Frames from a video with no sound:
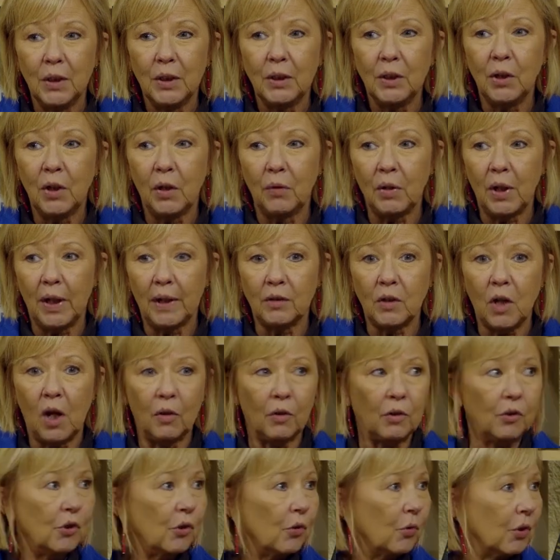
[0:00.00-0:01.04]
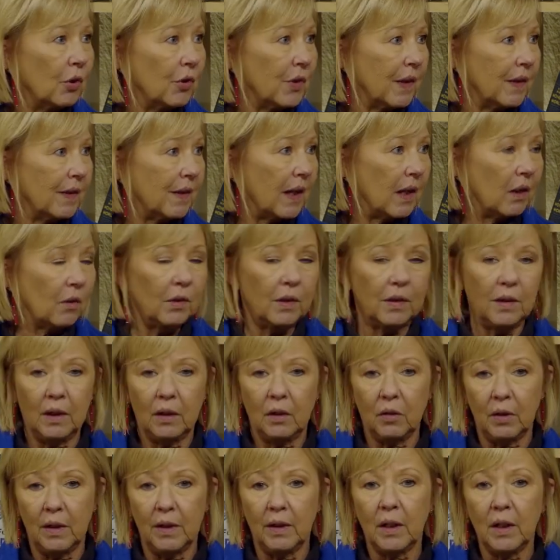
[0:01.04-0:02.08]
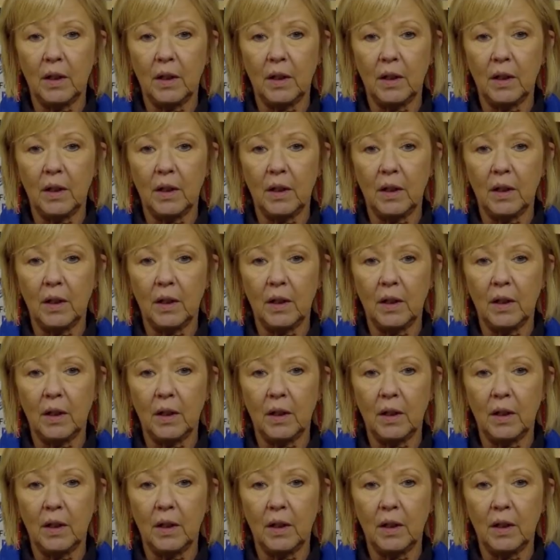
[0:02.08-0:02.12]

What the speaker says: like dollar stores, et cetera, that are in